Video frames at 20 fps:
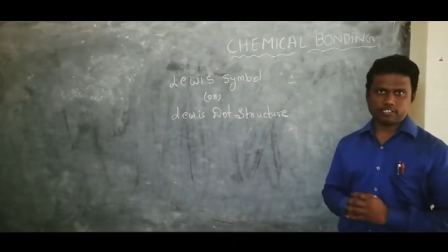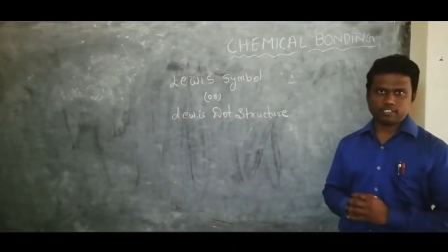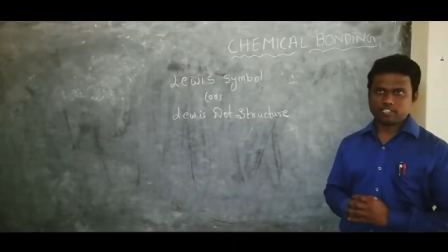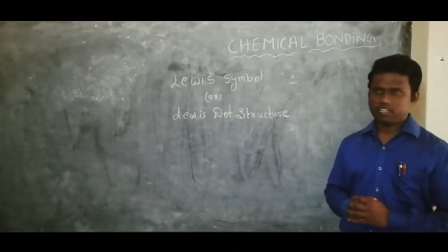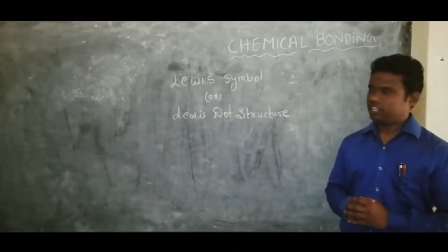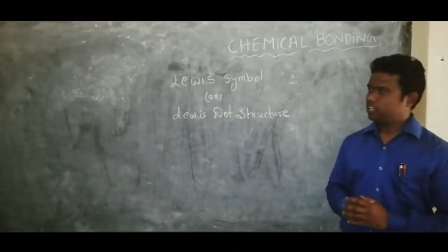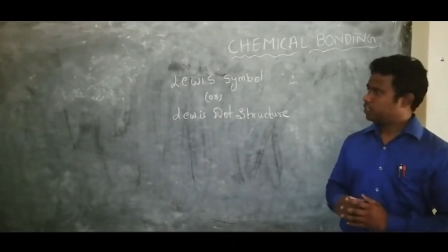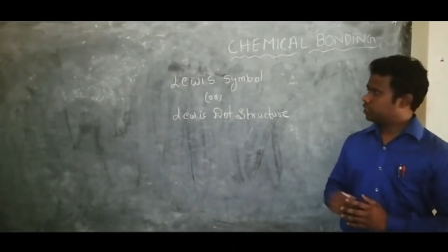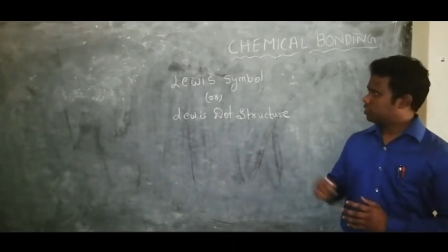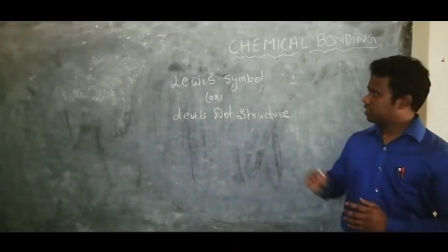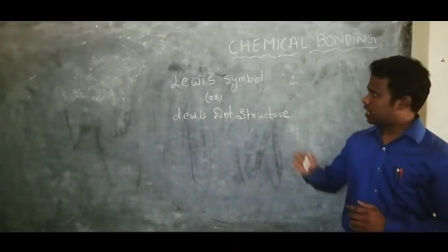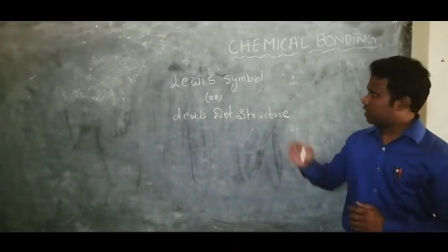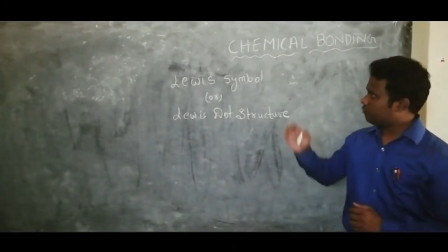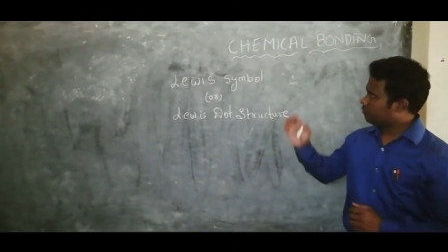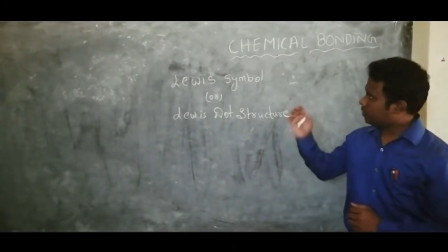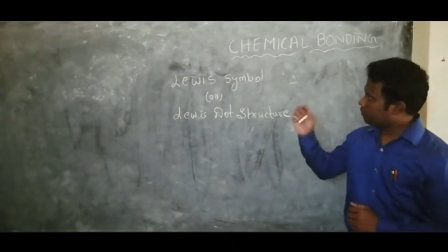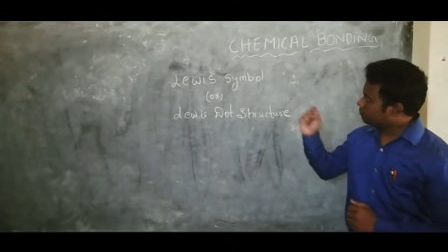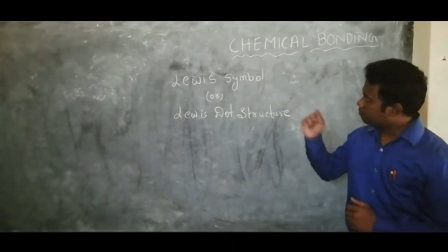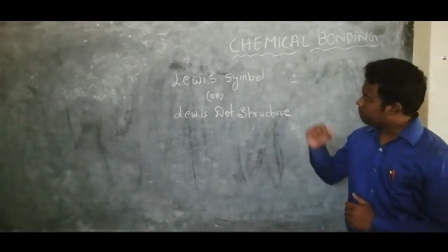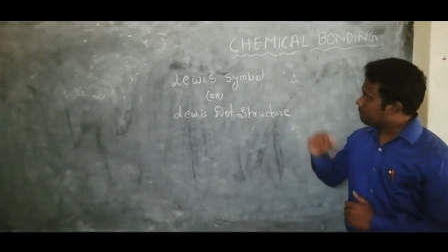Now in
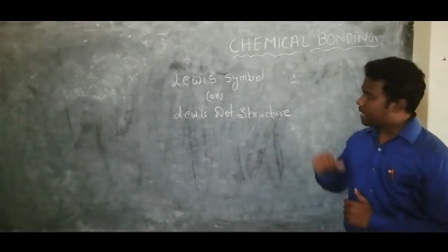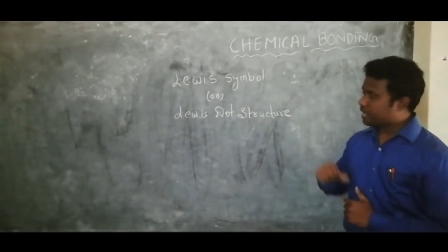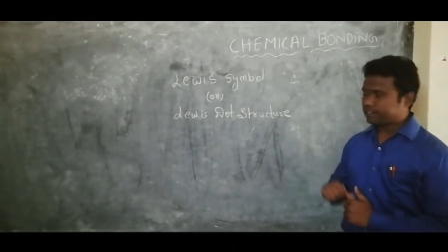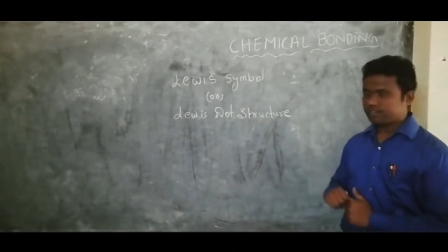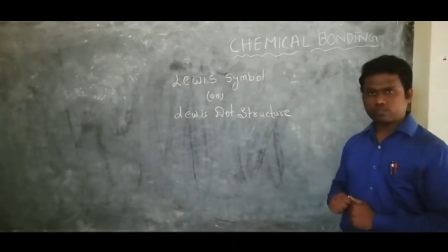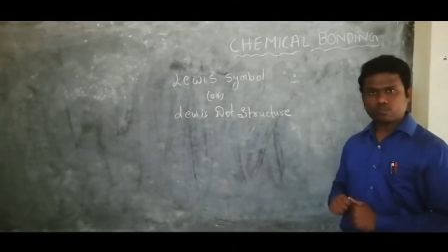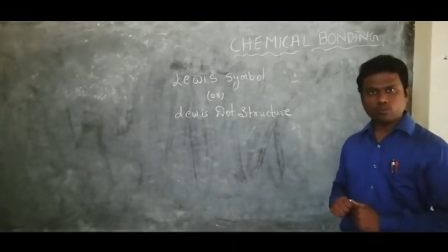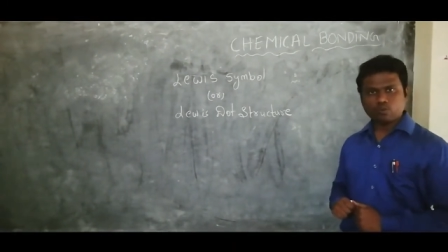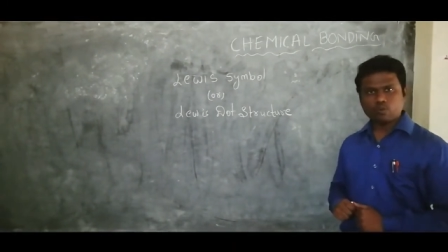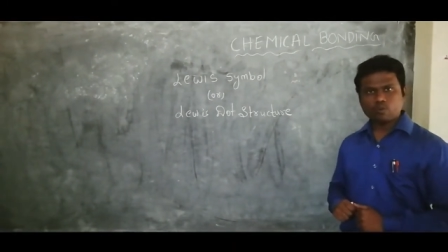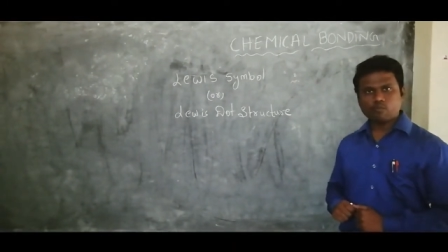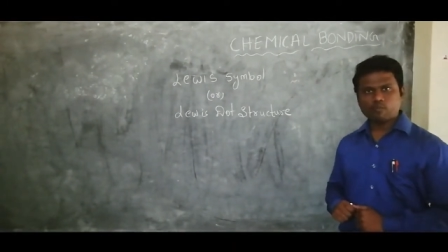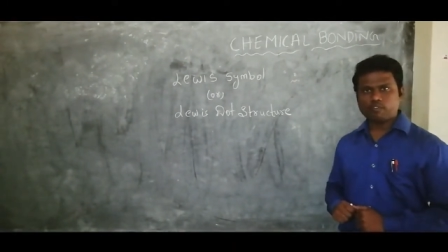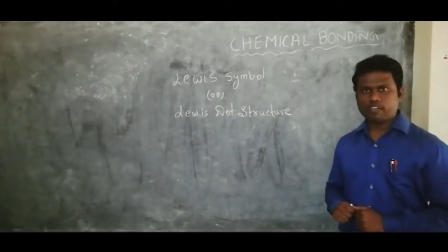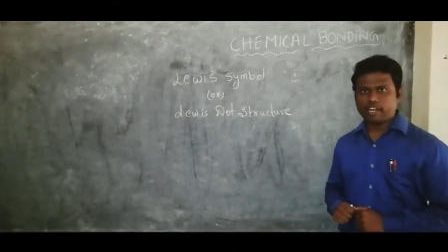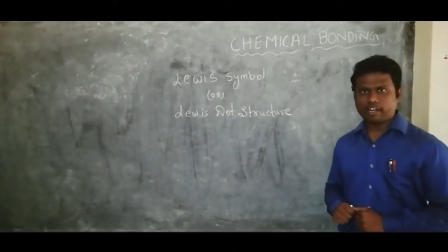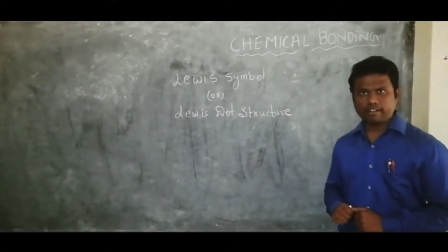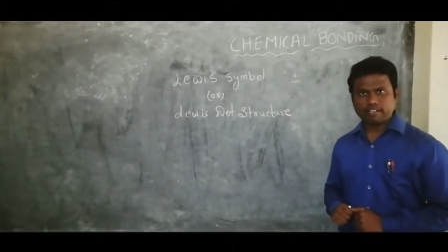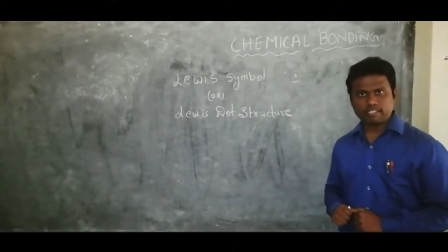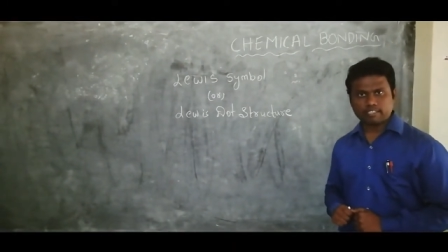part 2, we are
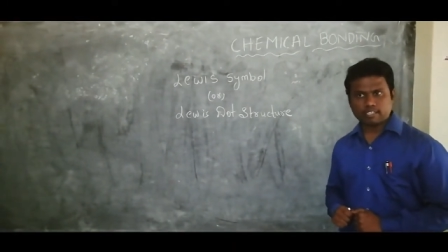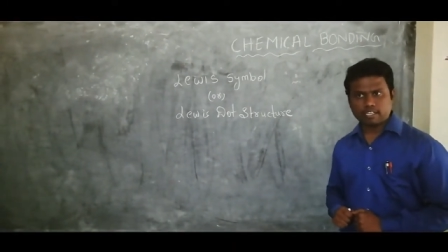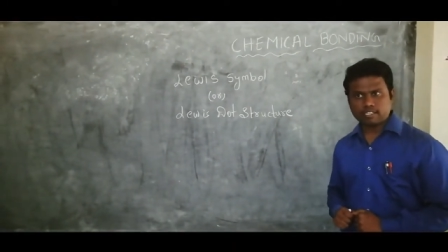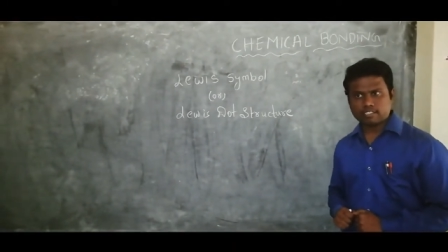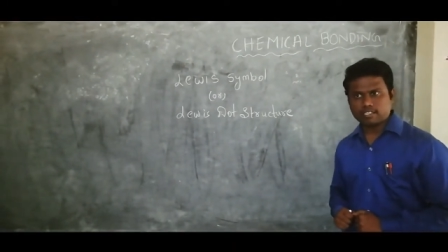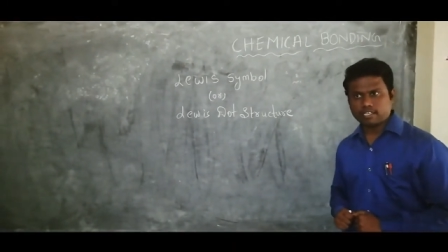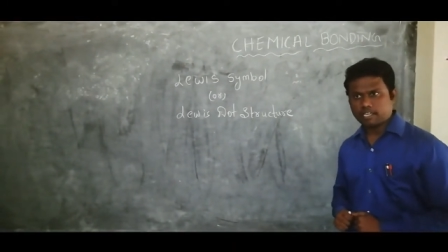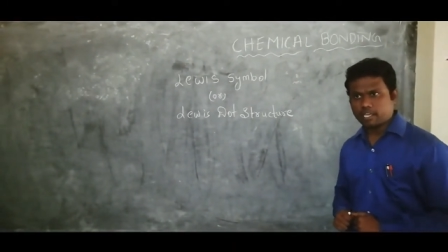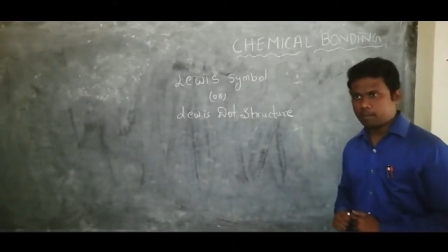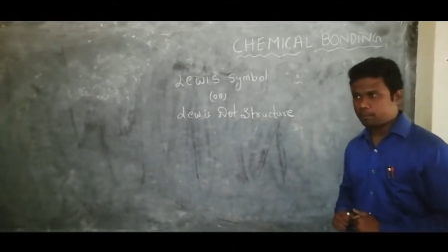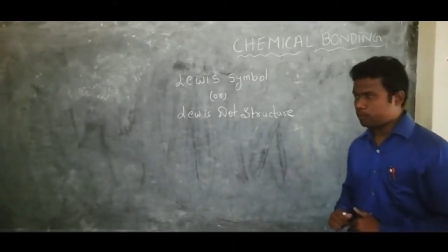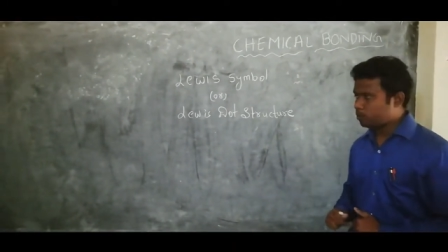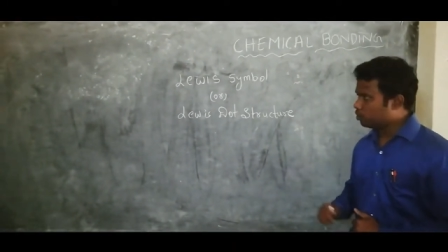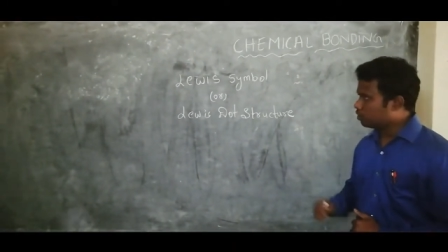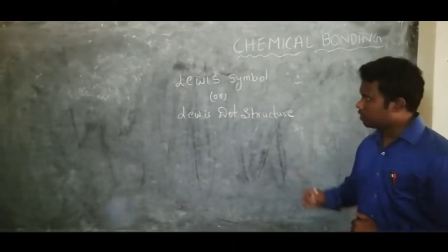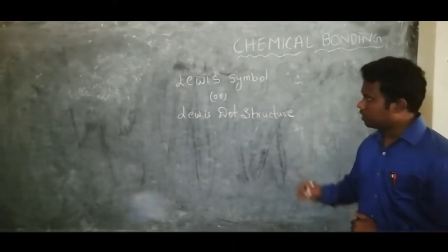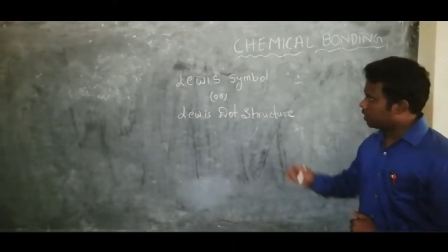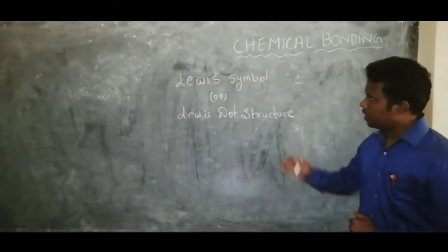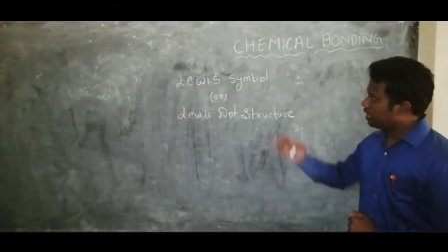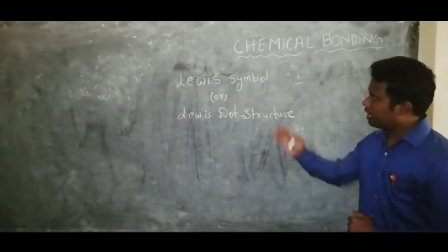discussing about a
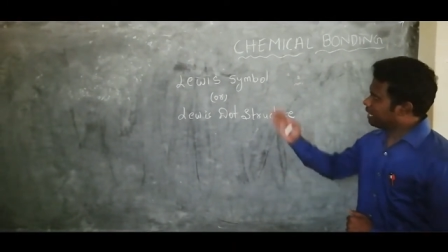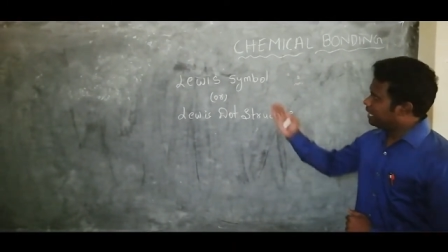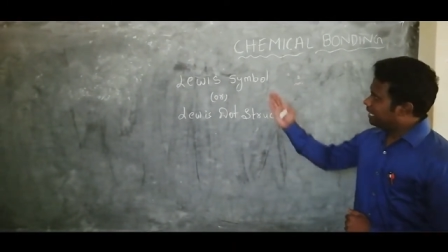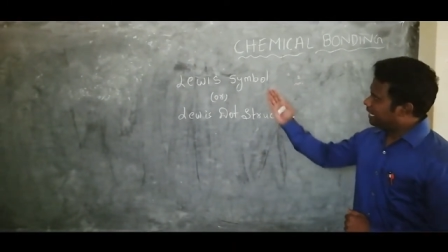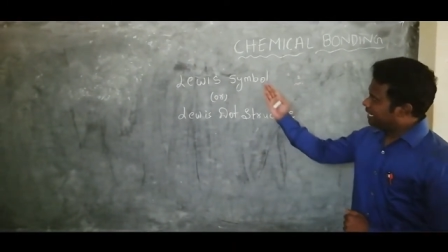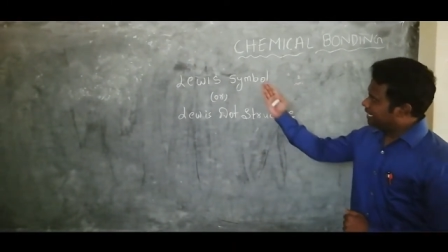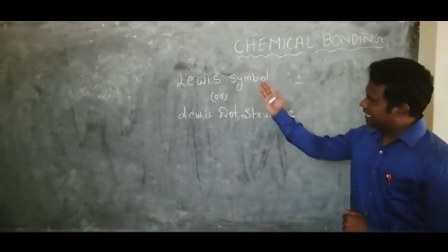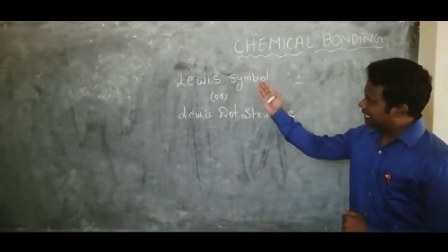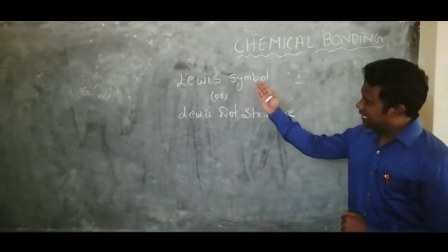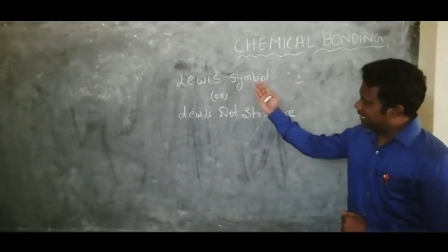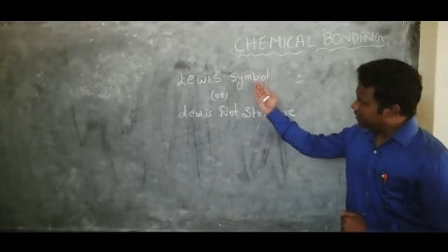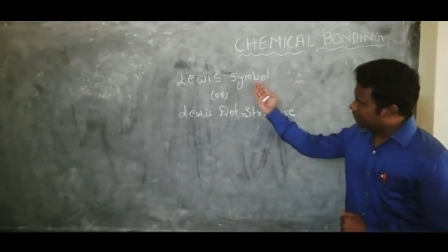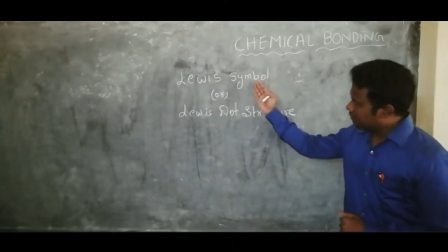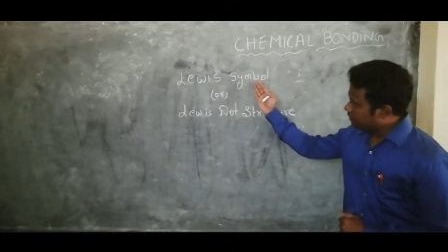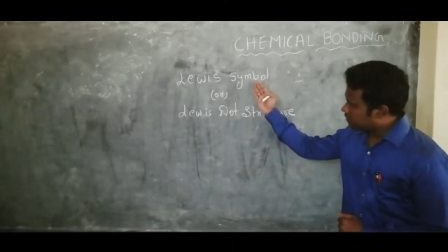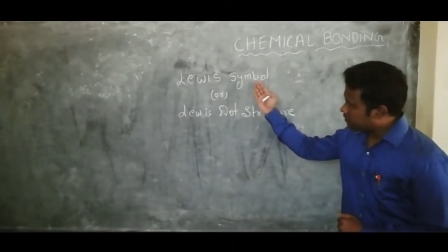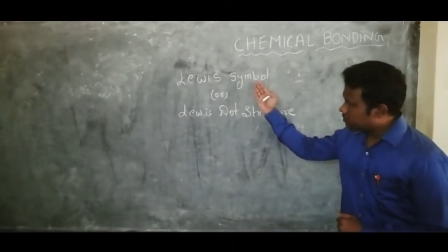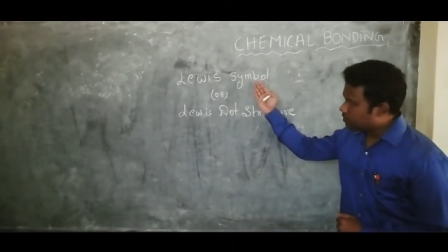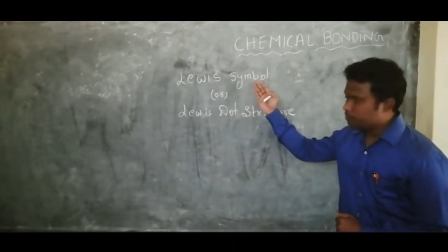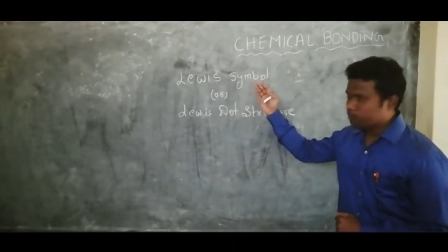Lewis
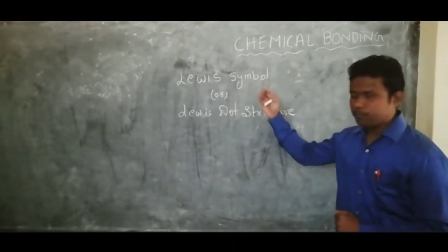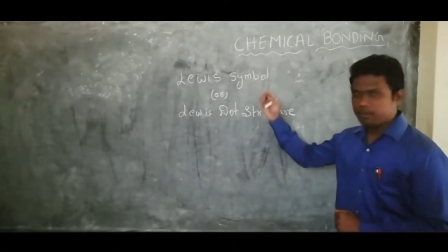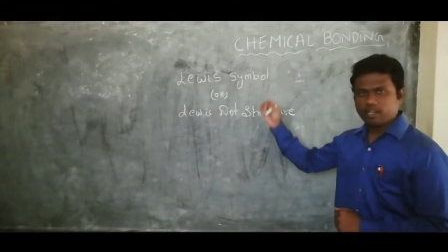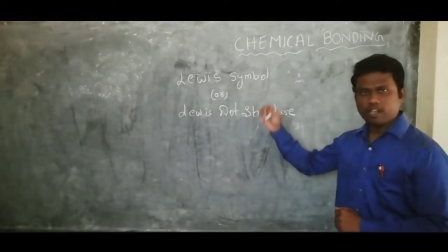symbol